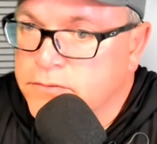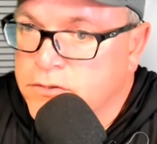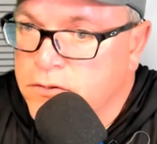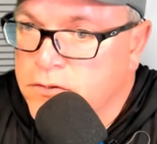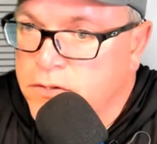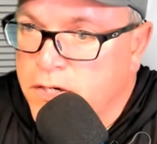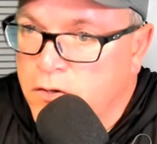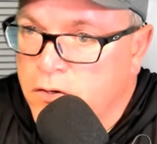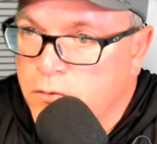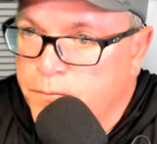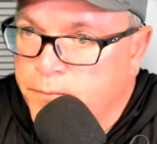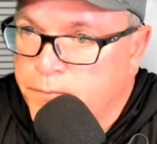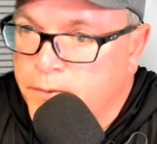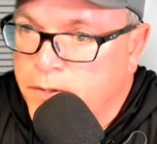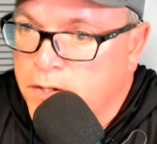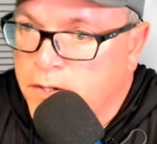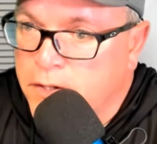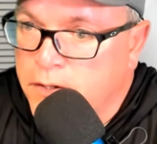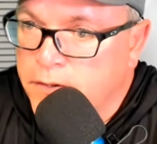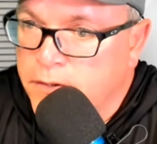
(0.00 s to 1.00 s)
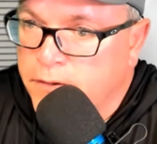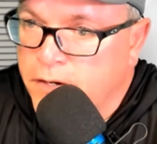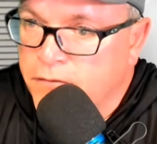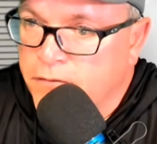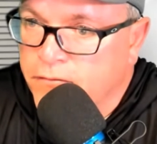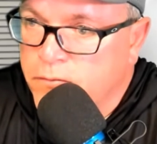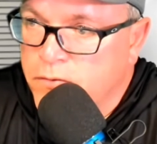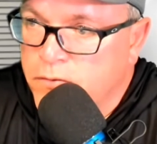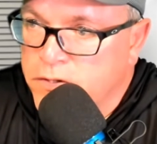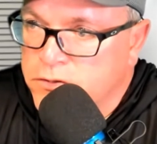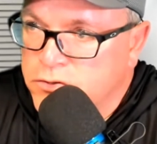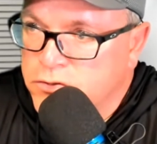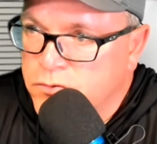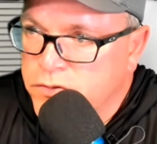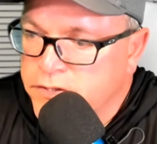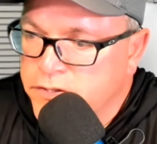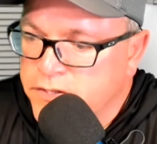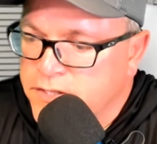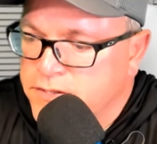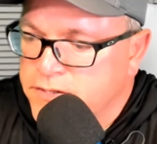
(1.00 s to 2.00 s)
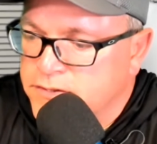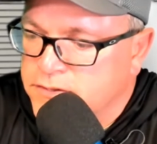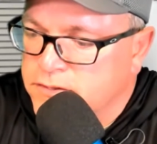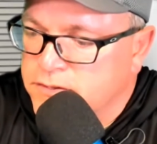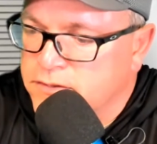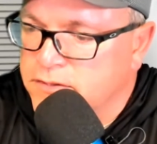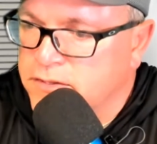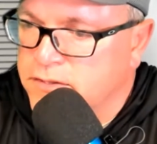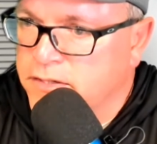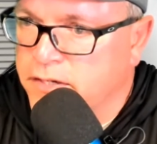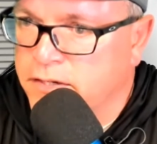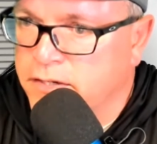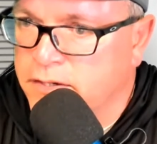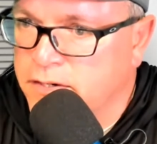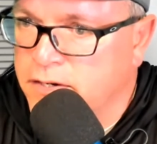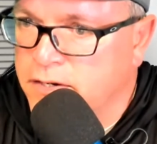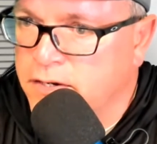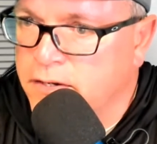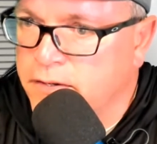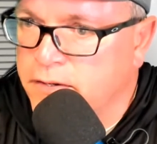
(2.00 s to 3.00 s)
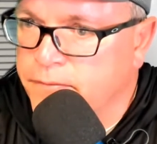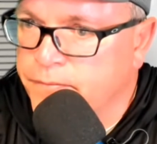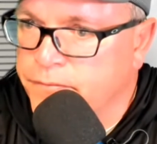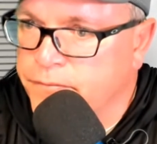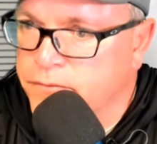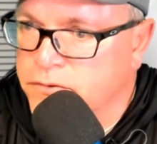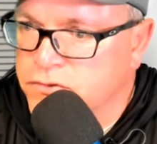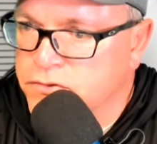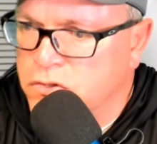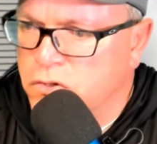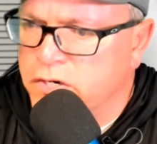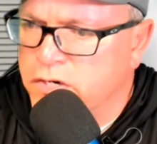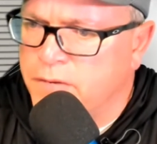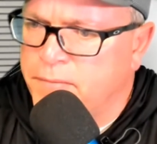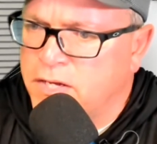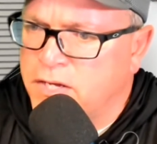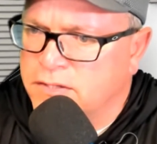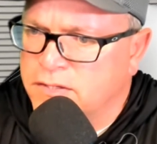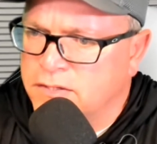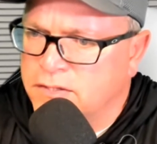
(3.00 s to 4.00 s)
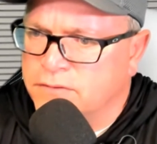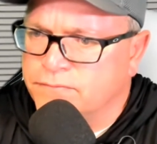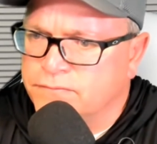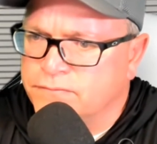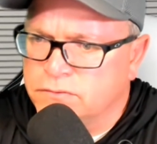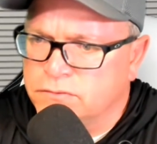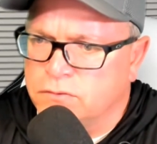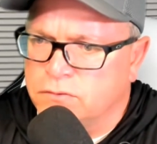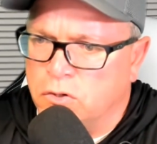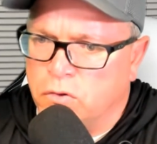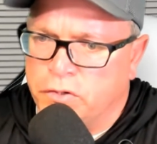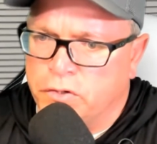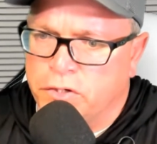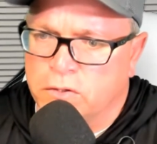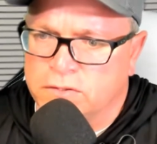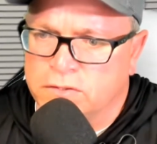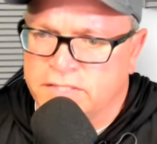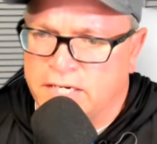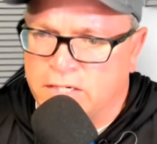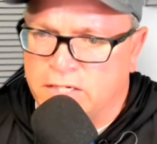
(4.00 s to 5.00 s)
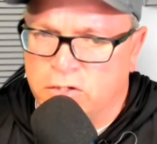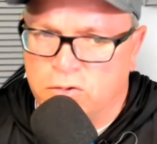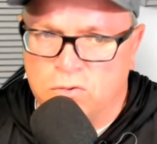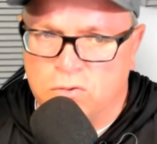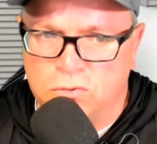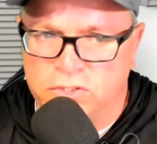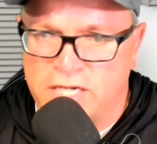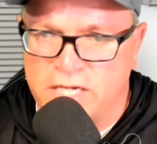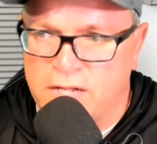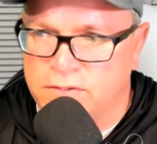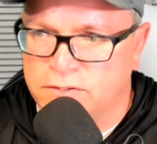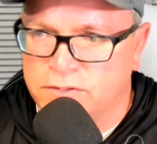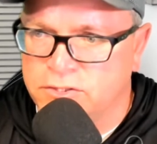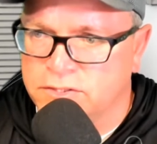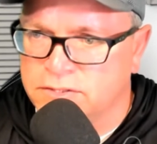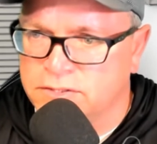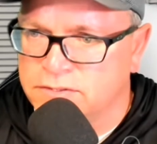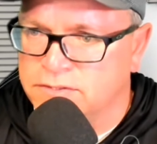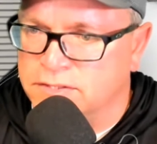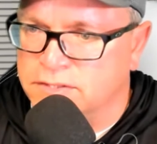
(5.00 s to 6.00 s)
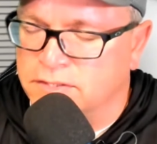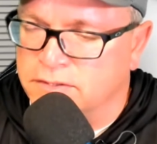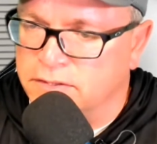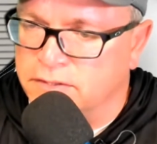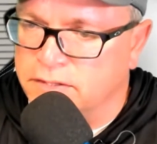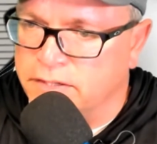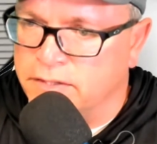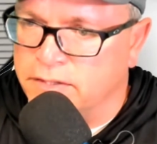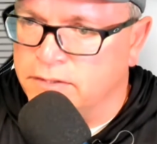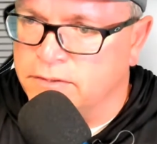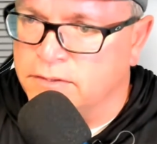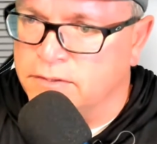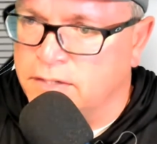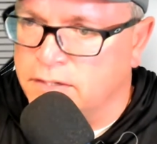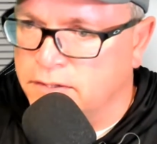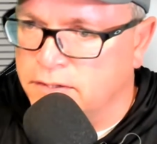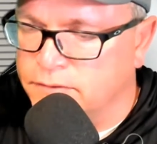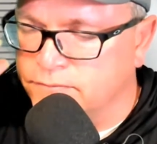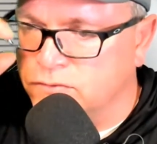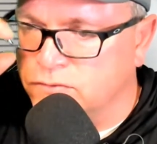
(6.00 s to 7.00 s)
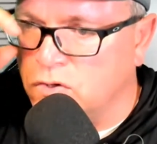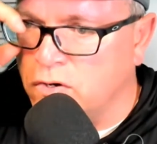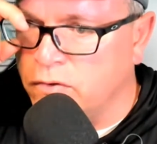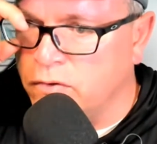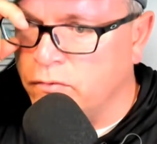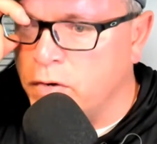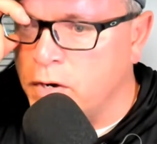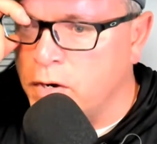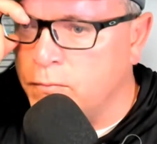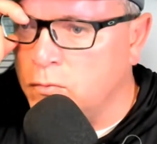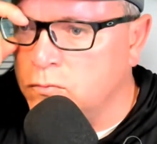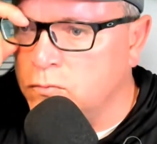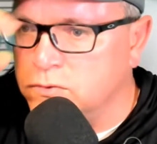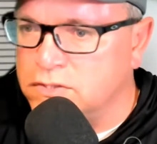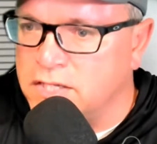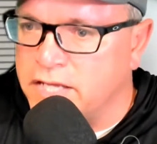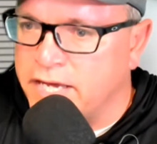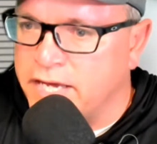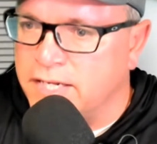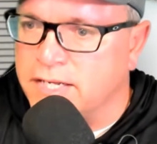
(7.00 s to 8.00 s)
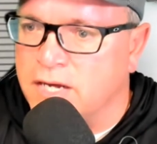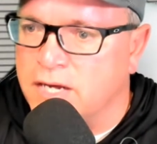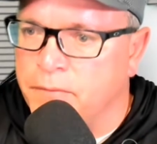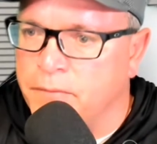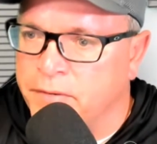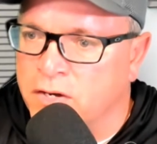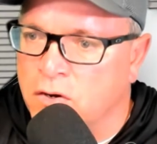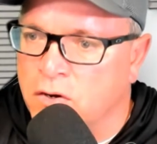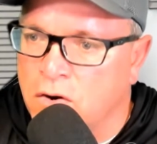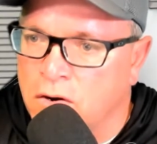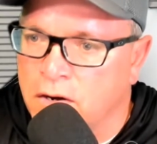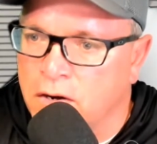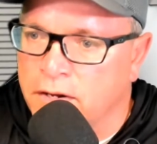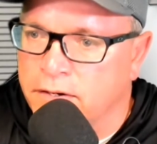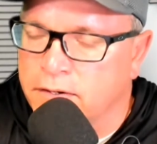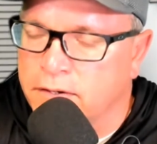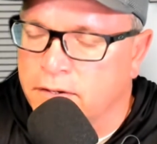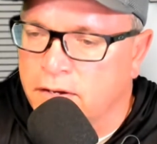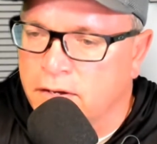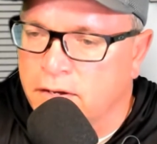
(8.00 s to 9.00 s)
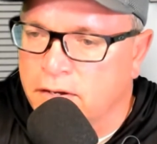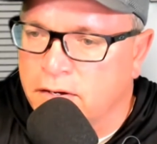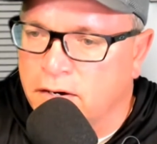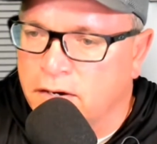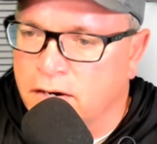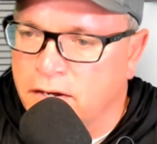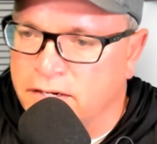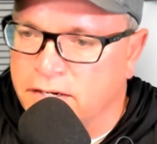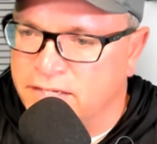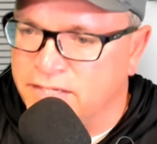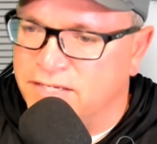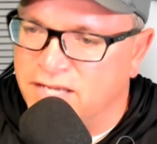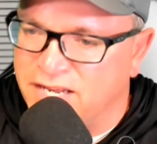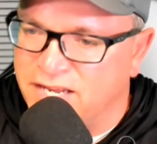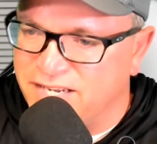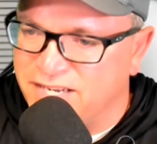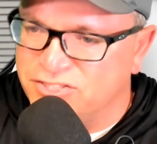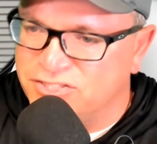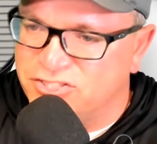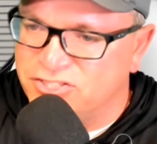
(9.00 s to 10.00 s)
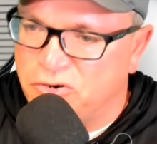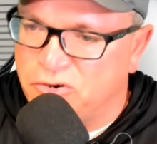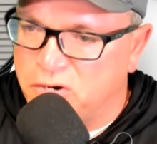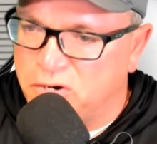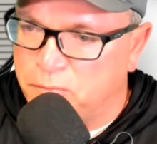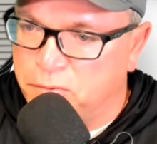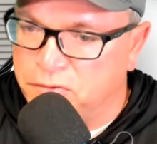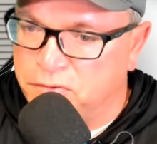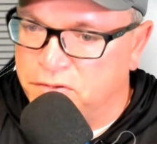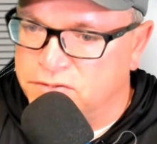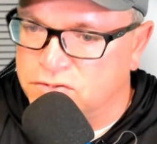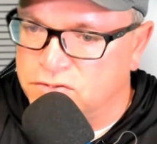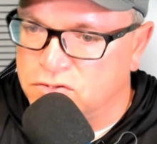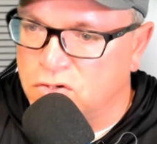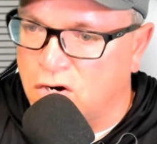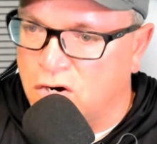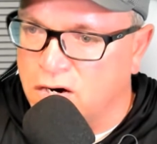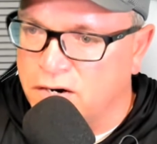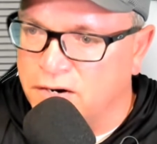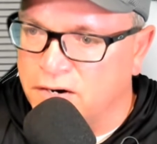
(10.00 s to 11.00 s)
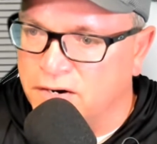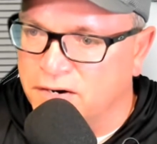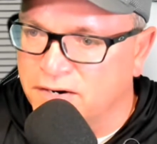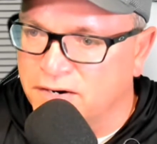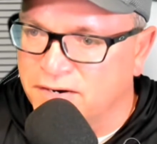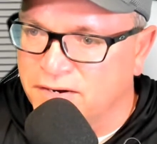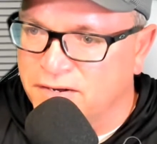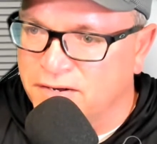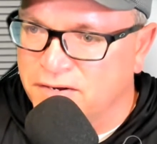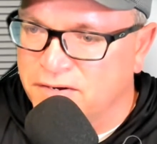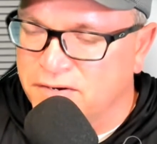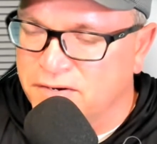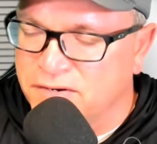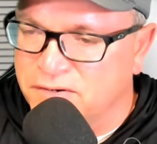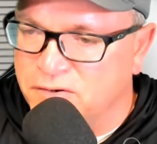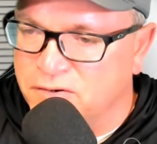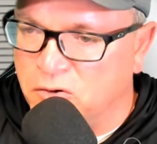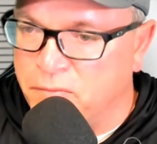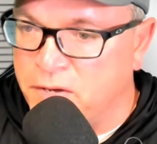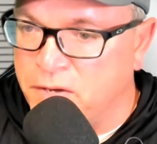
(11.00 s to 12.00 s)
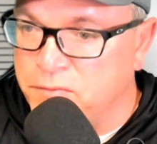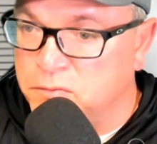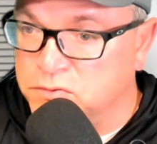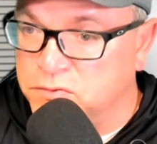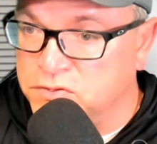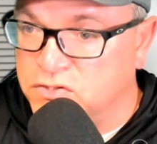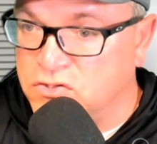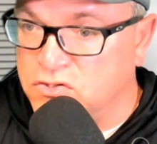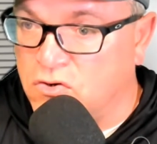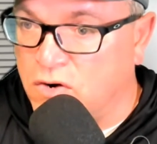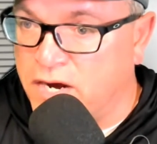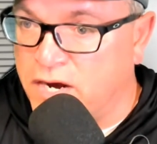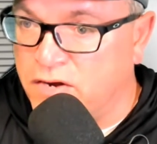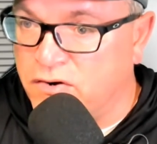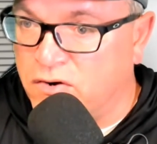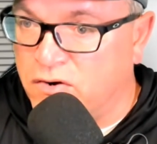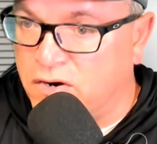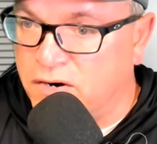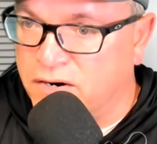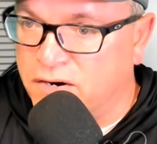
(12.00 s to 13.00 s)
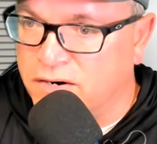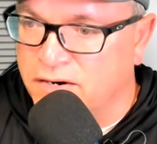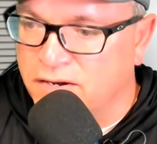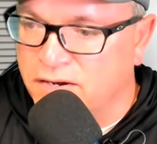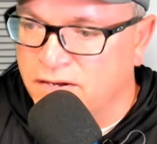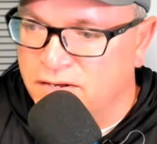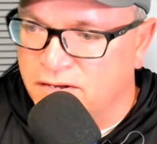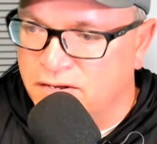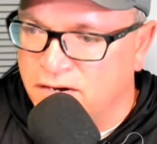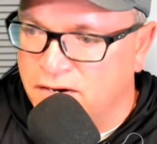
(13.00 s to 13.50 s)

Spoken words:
So I hope everyone enjoyed this, and sorry about the earlier technical challenges, and Don Rebel was late coming on, and he showed up with his daughter, or maybe it was his granddaughter,